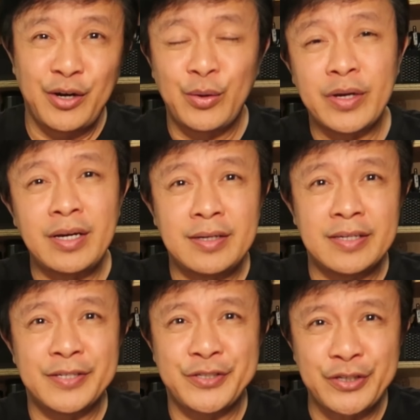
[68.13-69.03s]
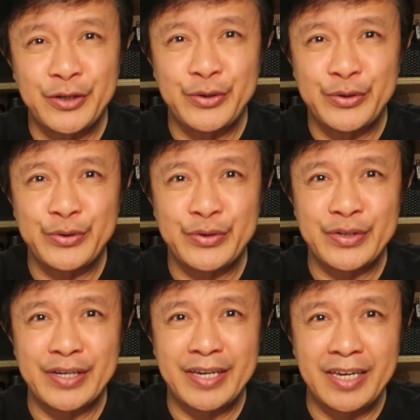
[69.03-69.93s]
Okay, so
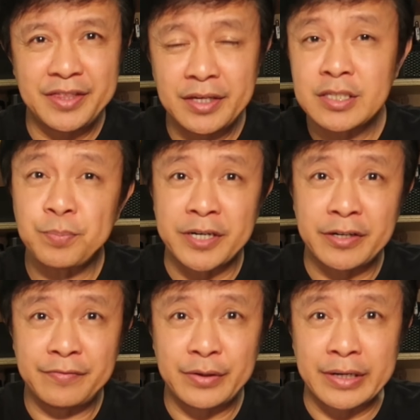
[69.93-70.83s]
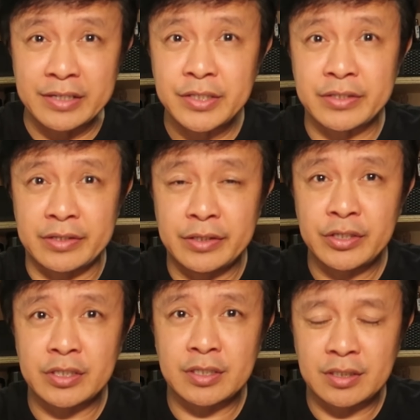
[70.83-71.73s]
in this part of your
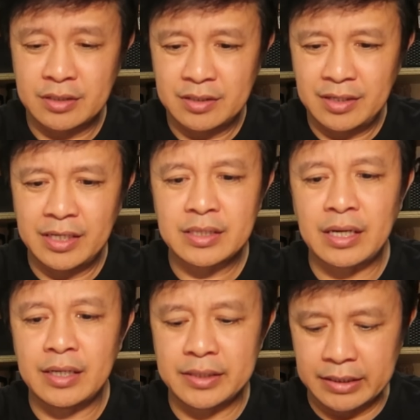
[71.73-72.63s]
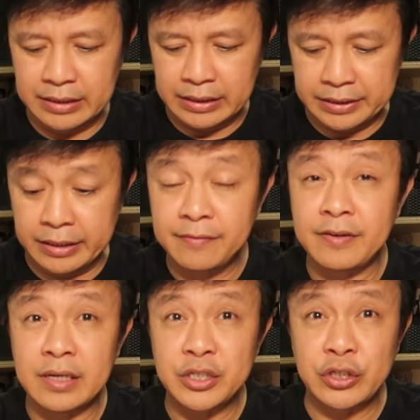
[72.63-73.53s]
research entitled
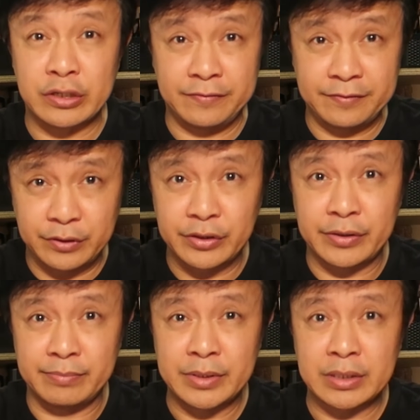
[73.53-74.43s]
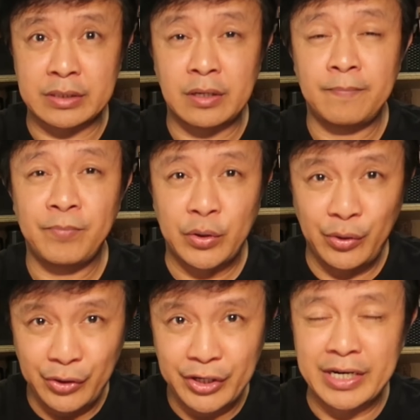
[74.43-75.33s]
Definition of Terms,
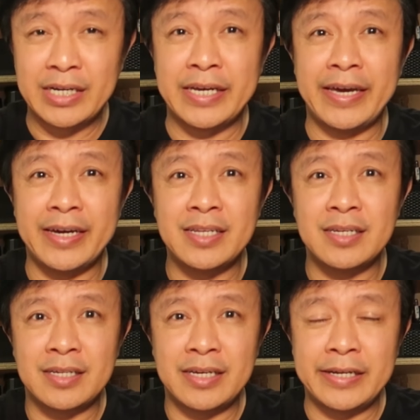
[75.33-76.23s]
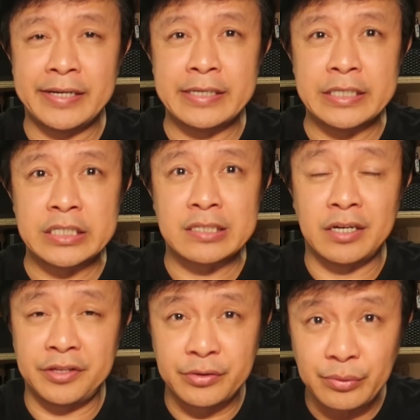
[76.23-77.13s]
or again, it is
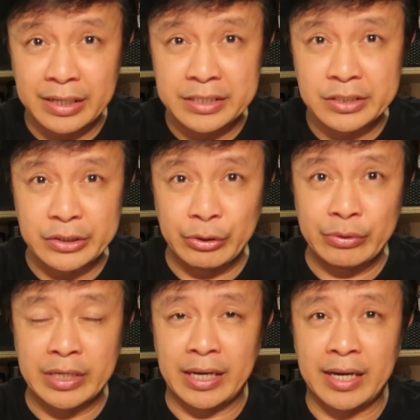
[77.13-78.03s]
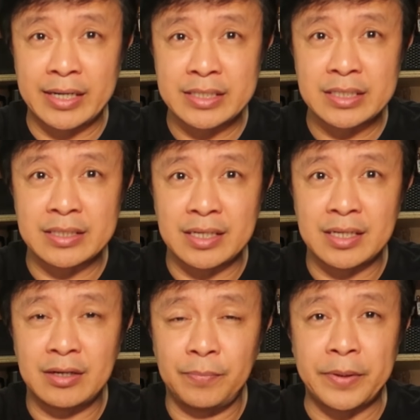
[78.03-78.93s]
otherwise known as
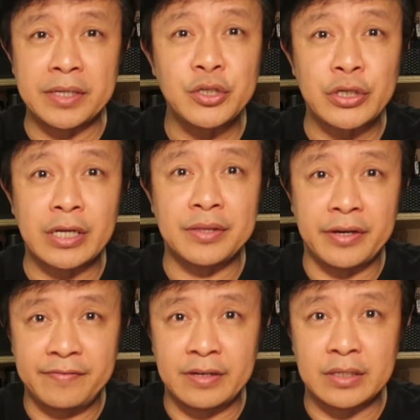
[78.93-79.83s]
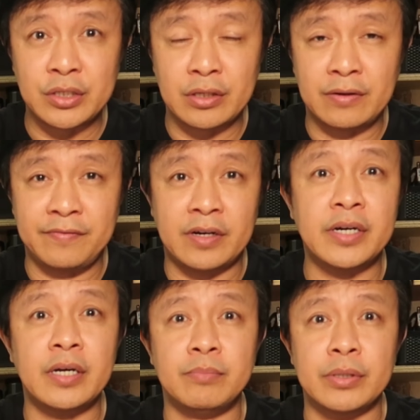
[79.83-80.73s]
the Operational Definition of
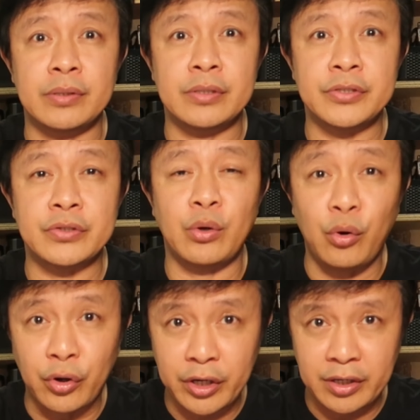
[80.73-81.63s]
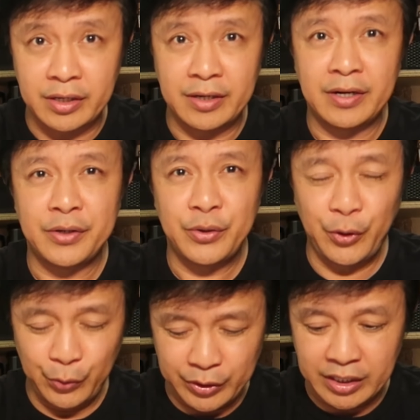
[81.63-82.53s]
Variables, or
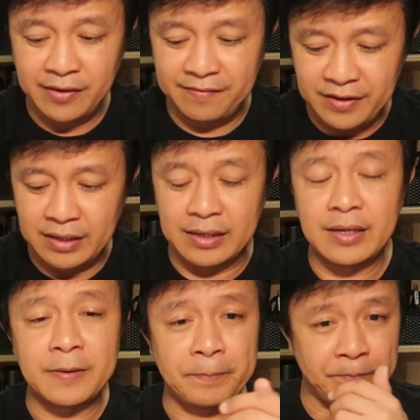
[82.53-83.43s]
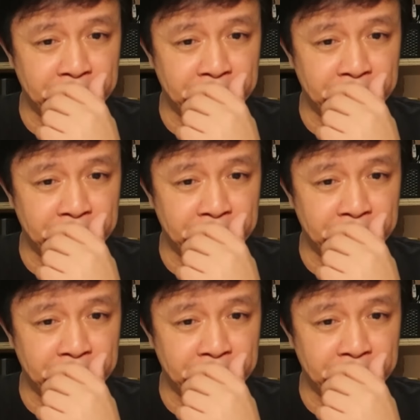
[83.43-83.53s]
ODV,